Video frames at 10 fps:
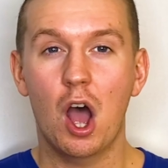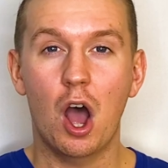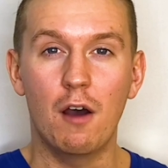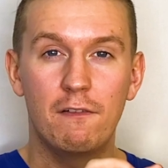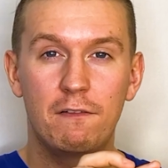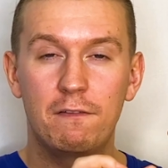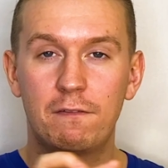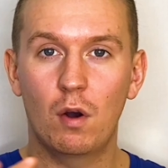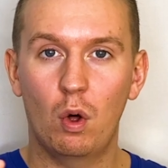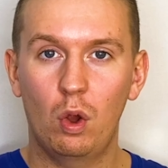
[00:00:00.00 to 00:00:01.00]
a
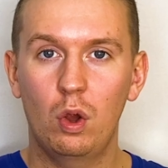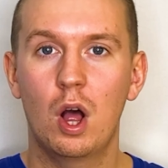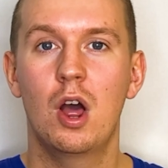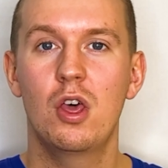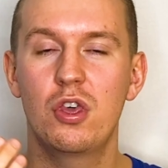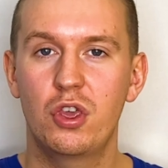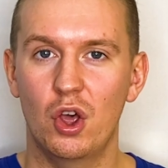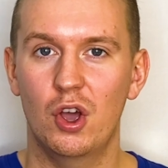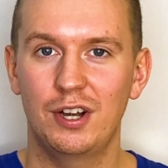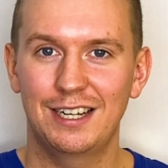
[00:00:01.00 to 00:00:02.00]
full
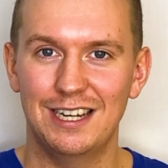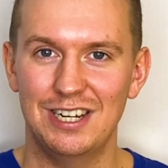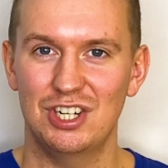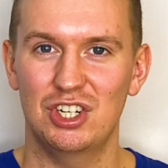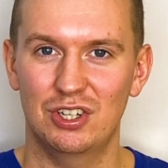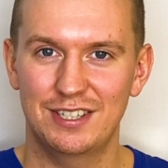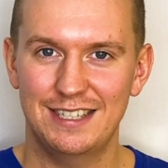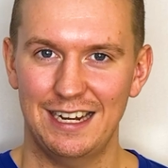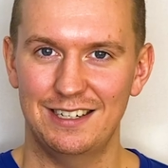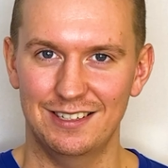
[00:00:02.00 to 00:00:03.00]
third conditional
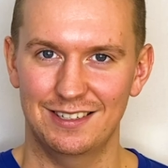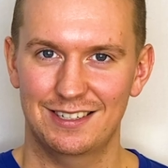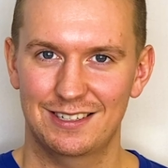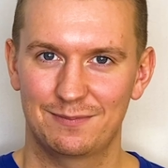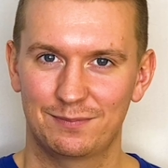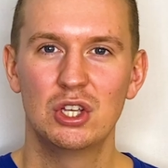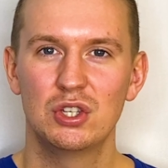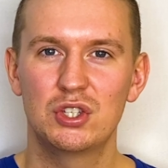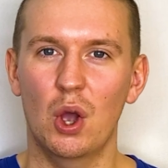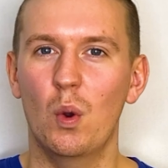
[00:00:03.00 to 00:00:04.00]
sentence?
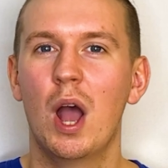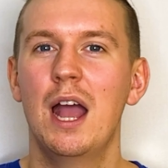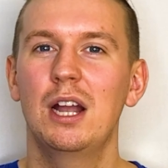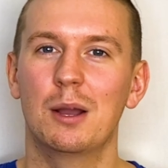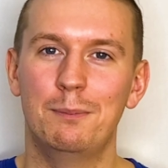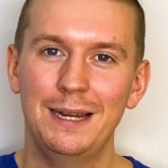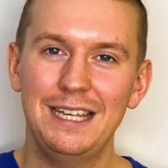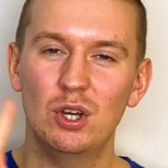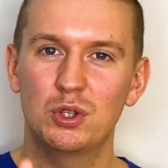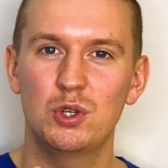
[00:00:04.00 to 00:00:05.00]
So complete
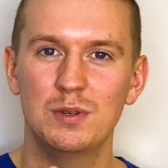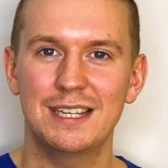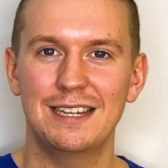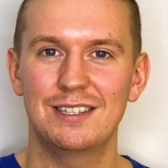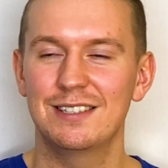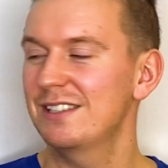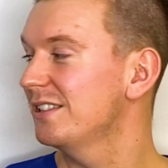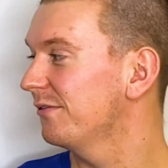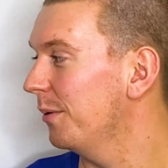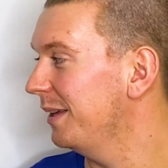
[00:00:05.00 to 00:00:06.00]
your two sentences
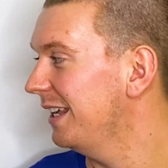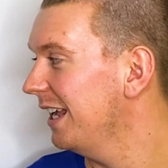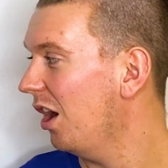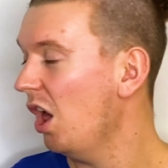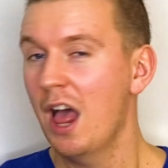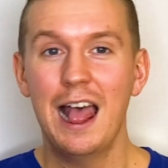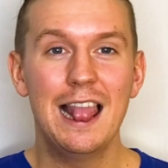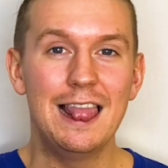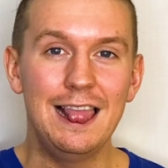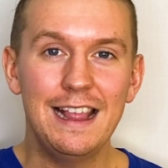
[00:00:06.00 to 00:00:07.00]
from here,
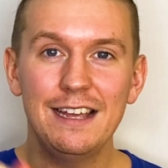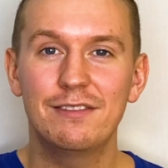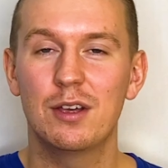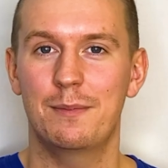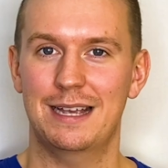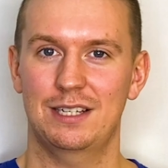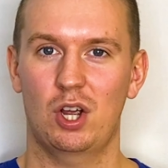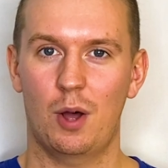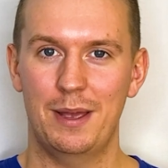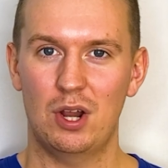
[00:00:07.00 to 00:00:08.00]
leave them as a
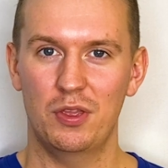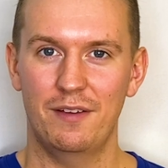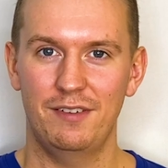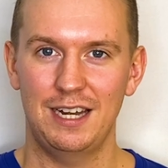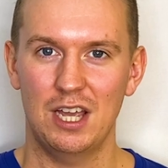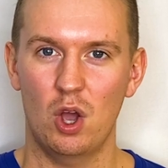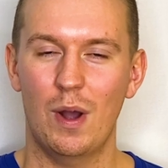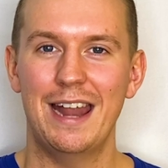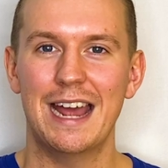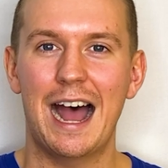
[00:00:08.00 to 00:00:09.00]
comment on the video,
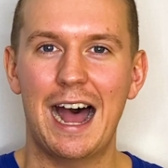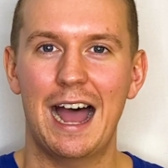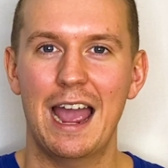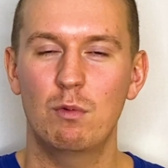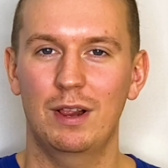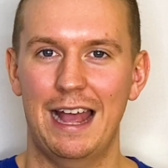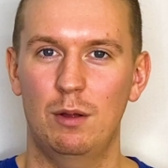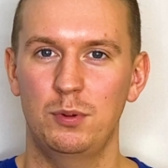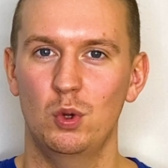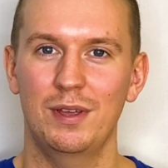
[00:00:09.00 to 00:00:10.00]
and I will
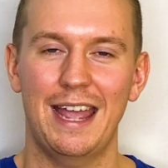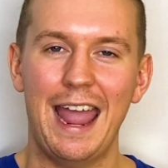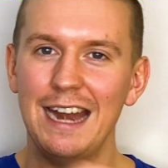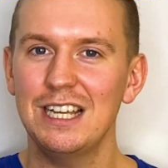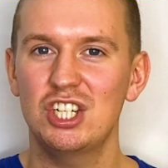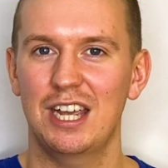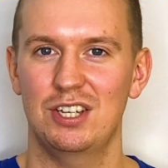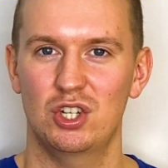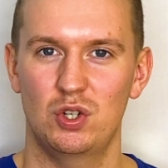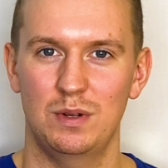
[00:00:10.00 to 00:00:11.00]
help you with any
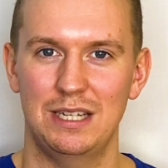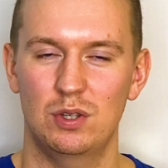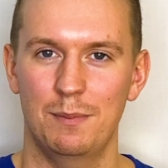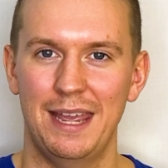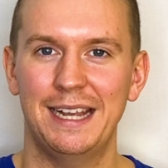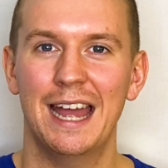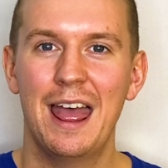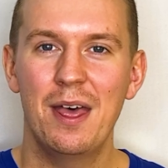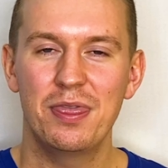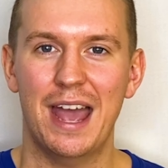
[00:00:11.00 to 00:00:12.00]
changes you need to make.
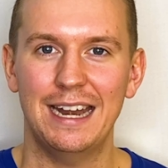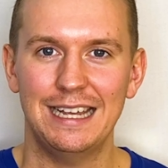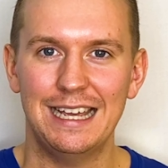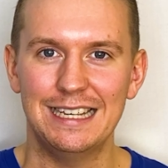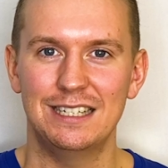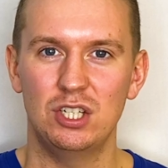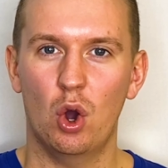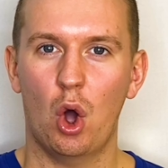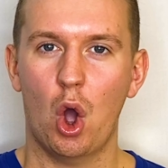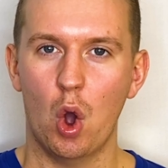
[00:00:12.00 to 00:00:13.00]
That is
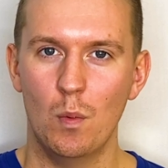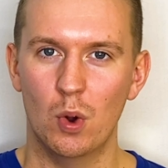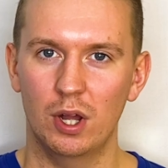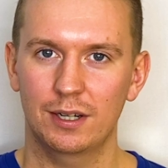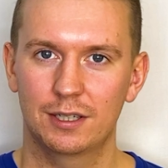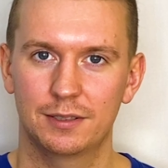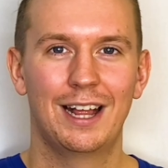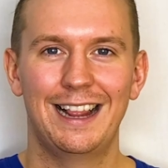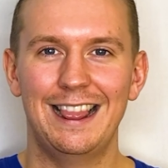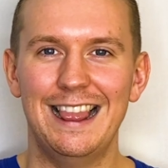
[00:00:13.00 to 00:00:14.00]
your homework.
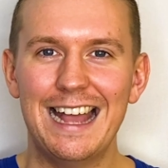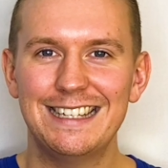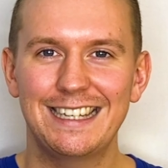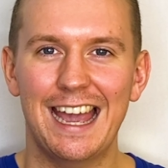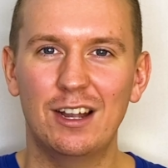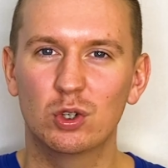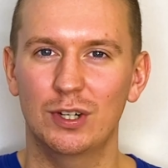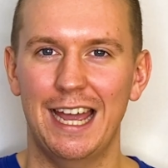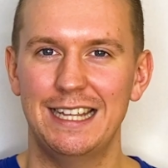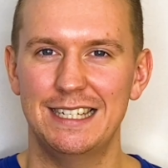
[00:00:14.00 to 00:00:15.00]
Let's get
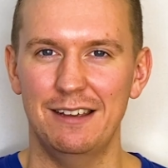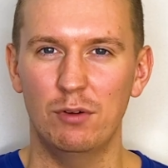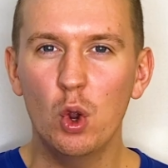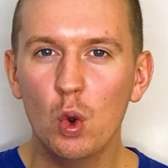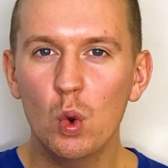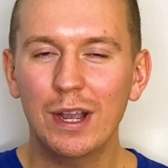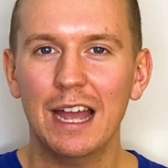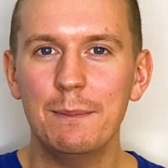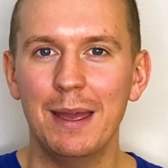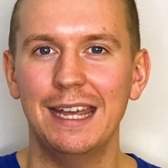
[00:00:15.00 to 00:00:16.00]
creative. Who
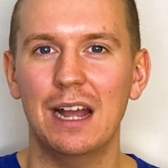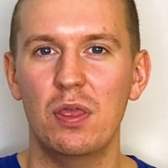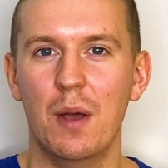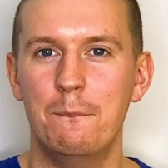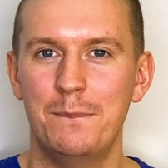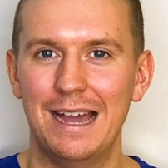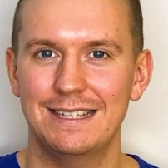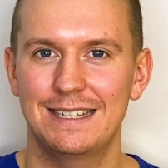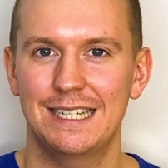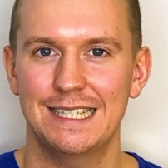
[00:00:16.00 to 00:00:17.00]
can make the
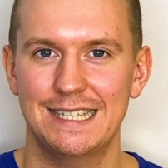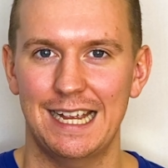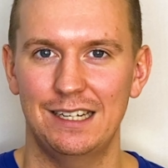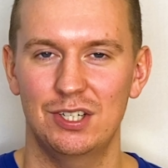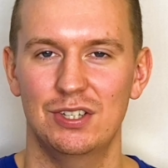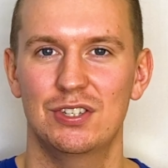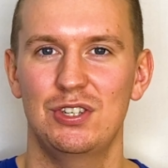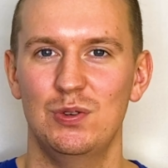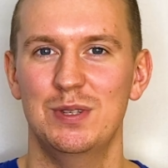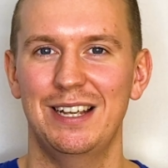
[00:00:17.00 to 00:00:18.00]
best sentence
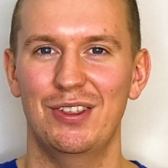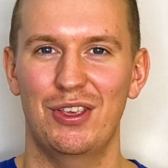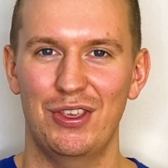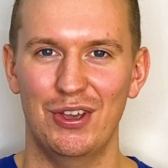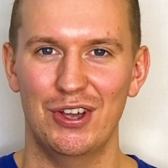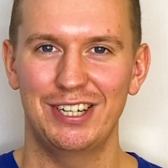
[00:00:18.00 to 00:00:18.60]
using the third